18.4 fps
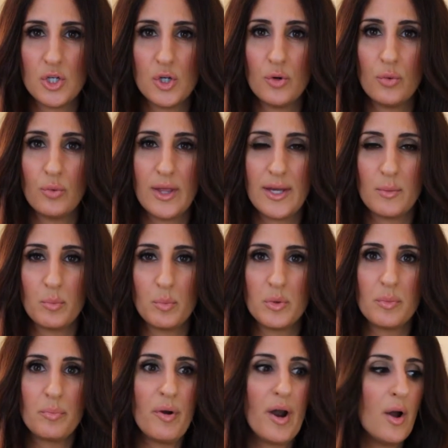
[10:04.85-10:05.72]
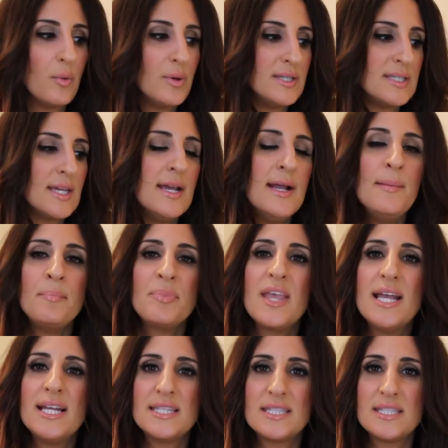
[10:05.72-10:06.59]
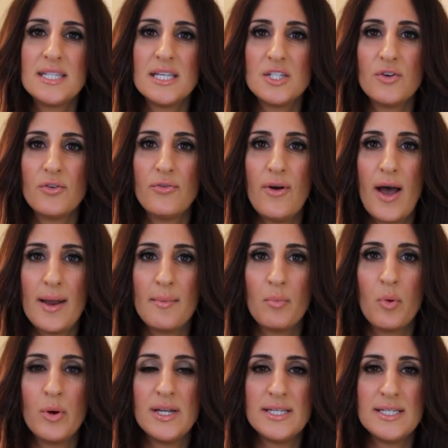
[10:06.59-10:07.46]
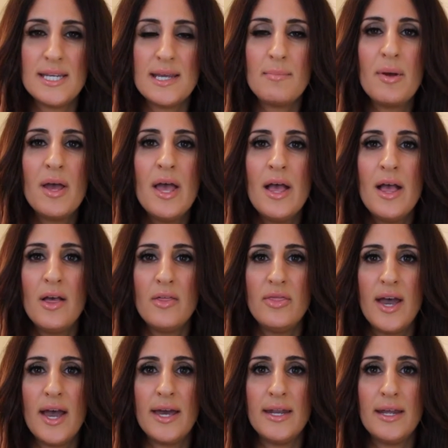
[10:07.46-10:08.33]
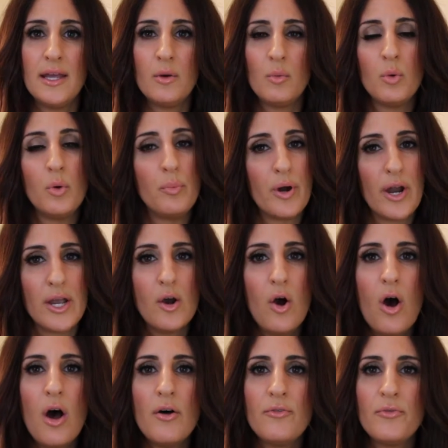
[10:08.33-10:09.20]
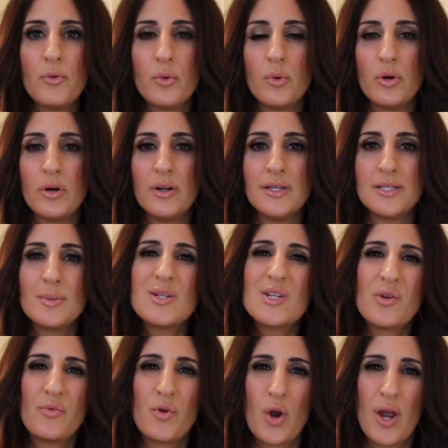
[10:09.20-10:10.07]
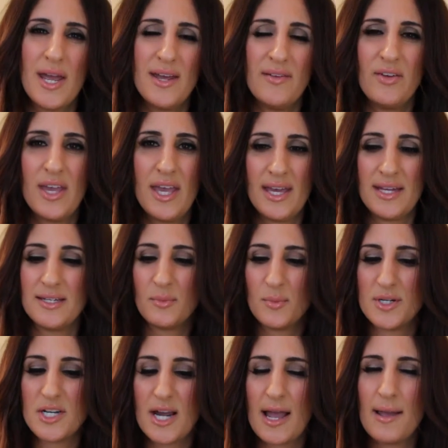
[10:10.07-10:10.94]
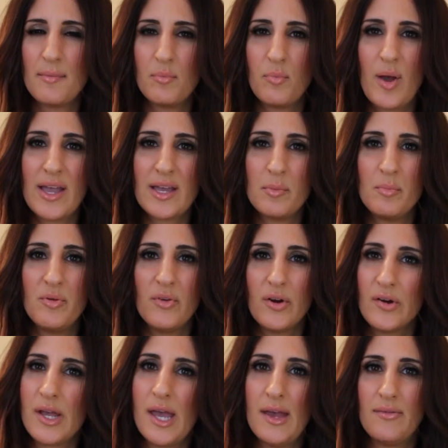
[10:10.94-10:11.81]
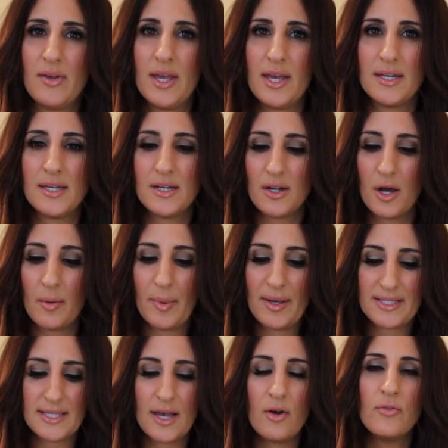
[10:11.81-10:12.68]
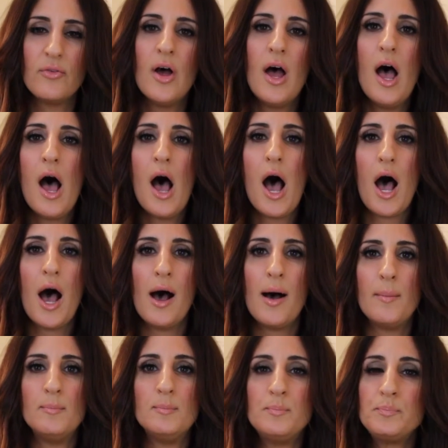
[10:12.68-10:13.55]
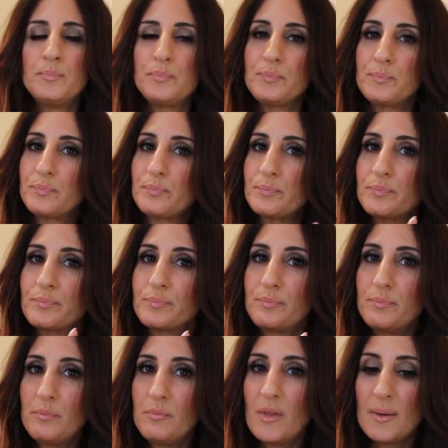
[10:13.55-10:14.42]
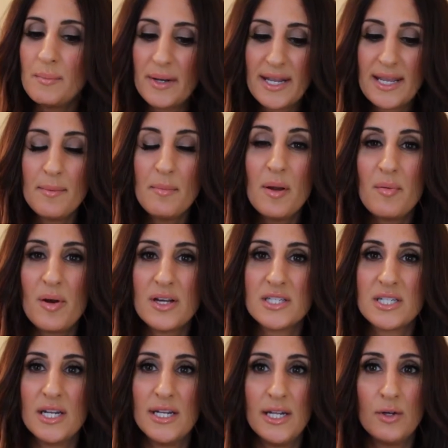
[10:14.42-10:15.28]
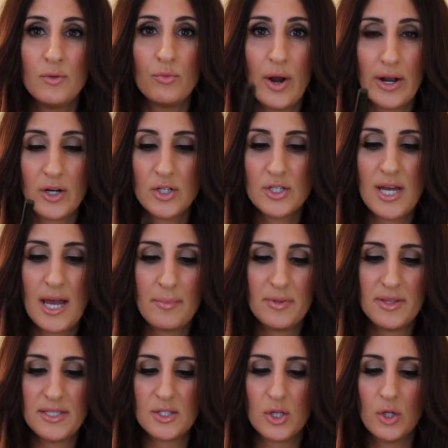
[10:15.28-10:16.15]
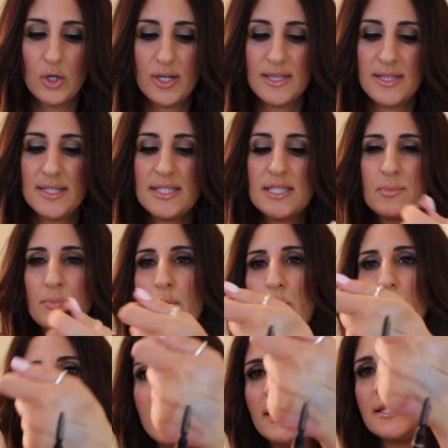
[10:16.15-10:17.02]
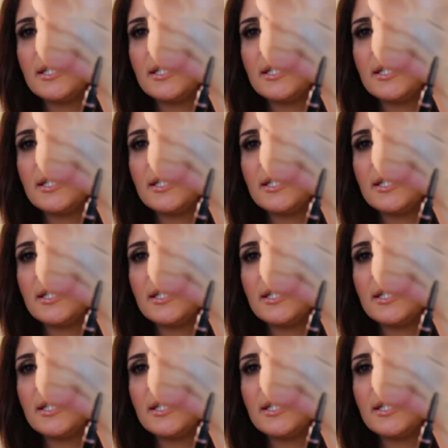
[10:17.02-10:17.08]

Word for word: You know, like the Brow Wiz, it's such a fine point tip that it will break off or especially if you're heavy handed, which I, I can be very heavy handed on myself. Um, but I get my brows done in record time with this. Look at this spoolie.